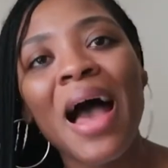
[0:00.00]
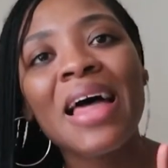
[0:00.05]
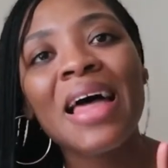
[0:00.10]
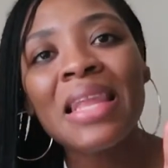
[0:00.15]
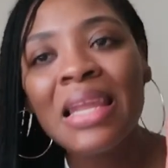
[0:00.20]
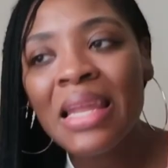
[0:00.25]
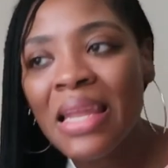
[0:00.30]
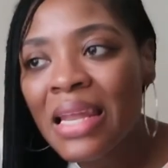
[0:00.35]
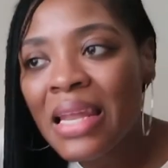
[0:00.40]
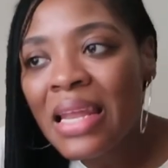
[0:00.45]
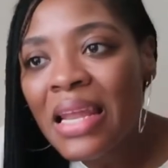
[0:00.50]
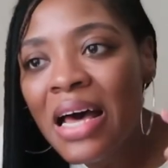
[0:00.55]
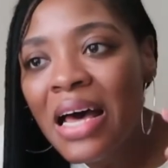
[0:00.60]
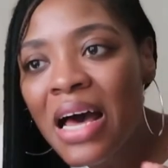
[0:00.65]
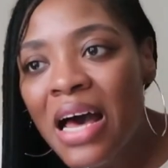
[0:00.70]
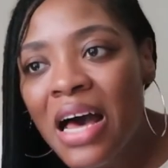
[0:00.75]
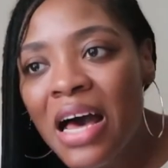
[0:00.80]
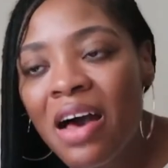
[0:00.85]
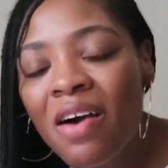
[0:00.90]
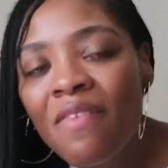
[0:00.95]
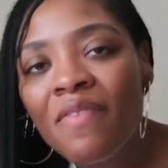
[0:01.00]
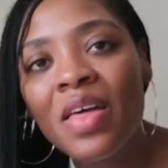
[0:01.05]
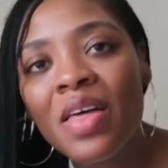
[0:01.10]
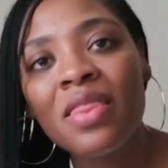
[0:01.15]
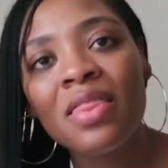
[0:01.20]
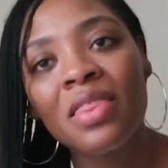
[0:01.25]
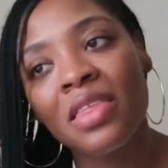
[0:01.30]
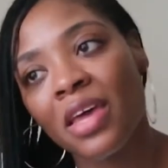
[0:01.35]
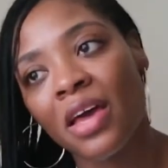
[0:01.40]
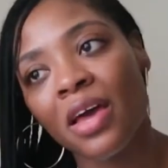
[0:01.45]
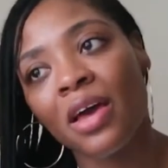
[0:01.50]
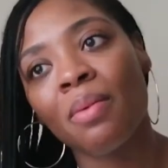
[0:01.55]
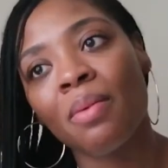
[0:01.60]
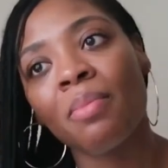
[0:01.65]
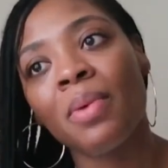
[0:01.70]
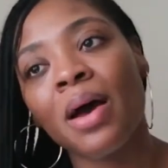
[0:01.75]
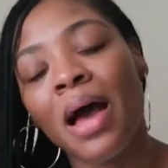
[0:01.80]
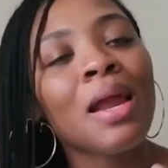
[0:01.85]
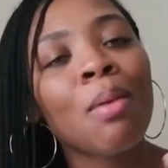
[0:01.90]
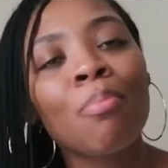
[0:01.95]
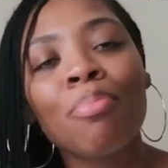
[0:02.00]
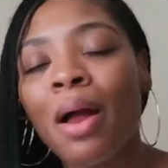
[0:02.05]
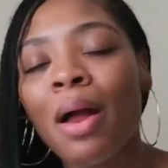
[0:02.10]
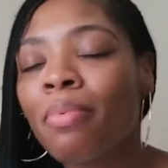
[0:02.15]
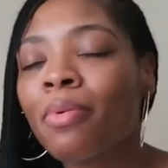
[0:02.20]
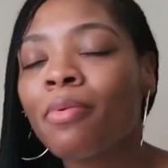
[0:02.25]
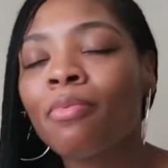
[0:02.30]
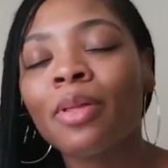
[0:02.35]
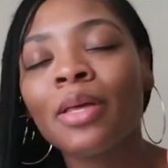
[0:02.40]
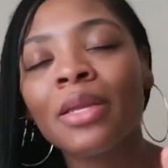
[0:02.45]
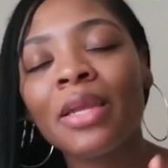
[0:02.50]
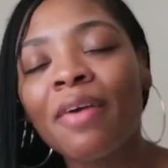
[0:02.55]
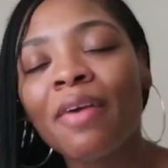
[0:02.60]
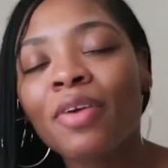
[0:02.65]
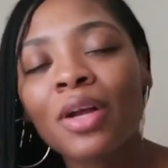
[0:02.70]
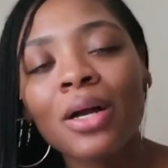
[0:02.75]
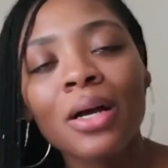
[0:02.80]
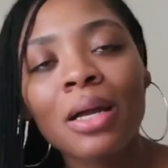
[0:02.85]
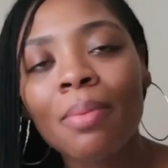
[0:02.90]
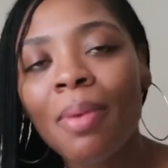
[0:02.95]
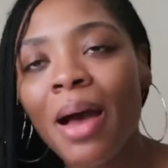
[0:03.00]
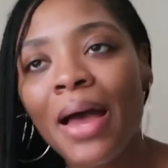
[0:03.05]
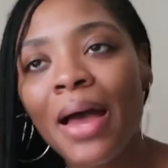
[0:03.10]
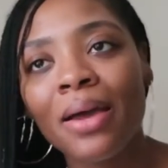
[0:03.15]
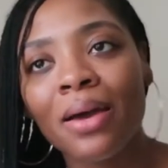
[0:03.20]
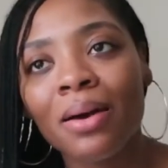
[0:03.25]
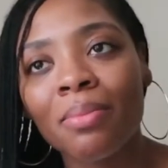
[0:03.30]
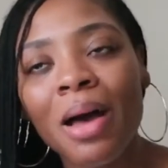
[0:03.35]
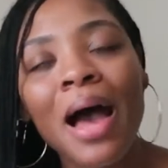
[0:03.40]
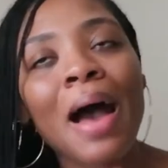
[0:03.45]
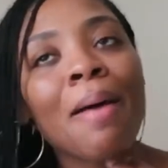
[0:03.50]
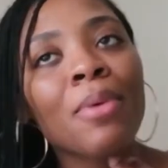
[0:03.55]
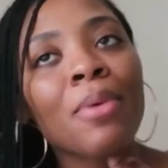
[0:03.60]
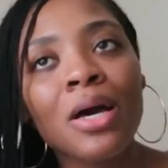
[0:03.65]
I love them. And I'm probably never gonna buy them. I'm